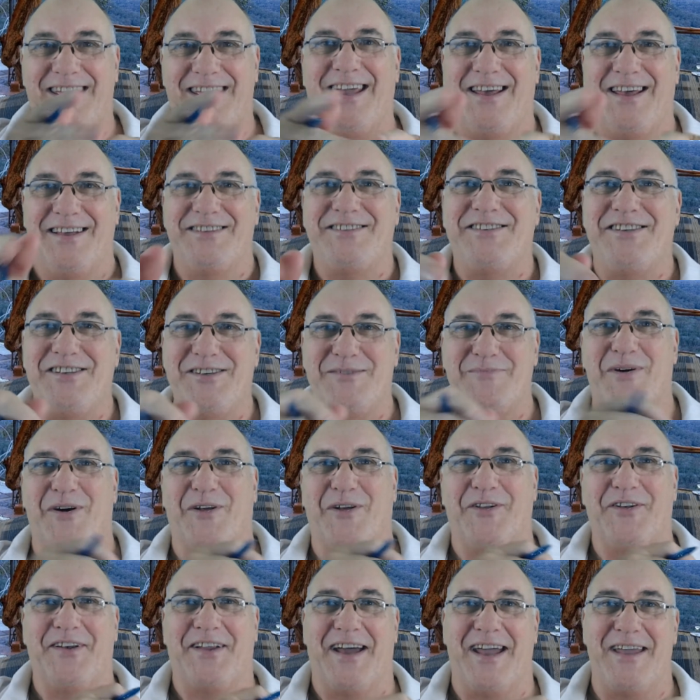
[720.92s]
yeah, this is your
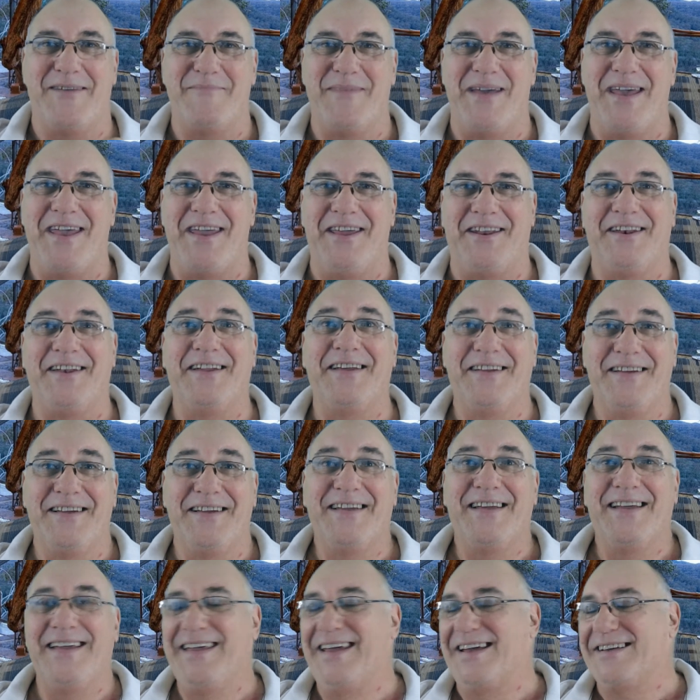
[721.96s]
modern day man.
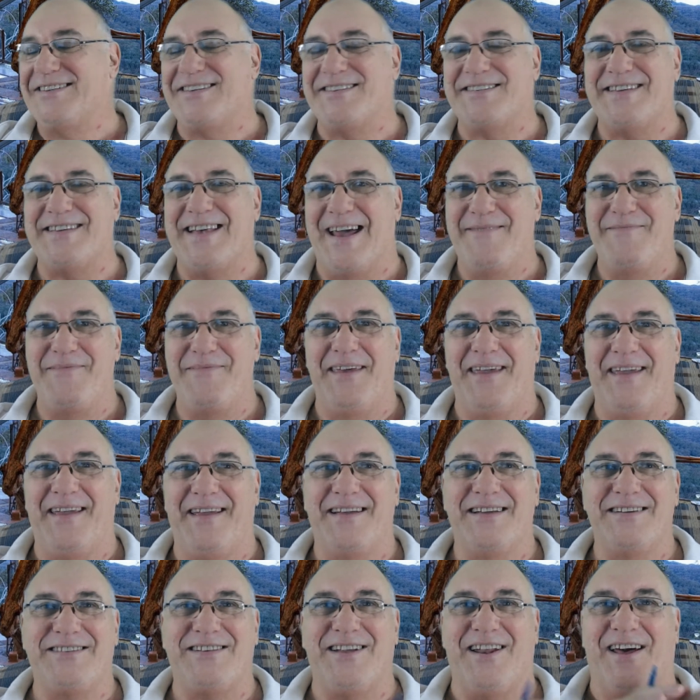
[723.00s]
Yeah, it's the same
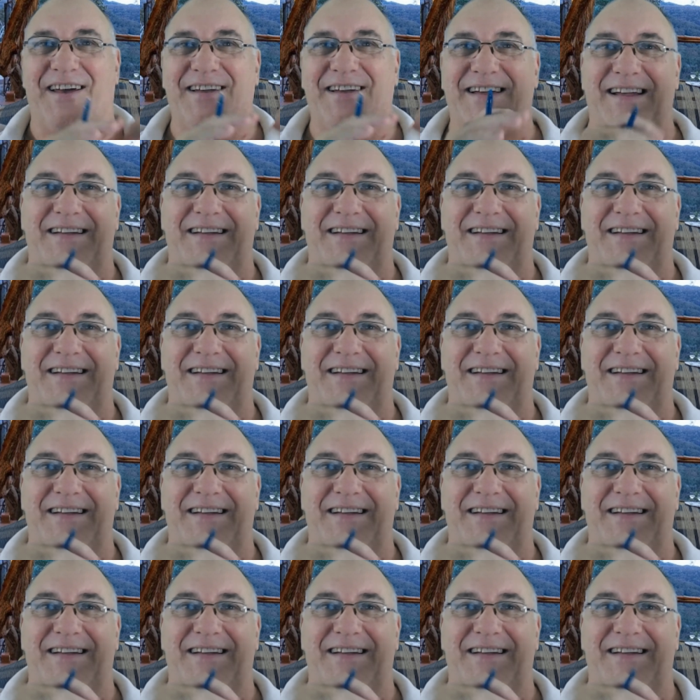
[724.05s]
thing. It's like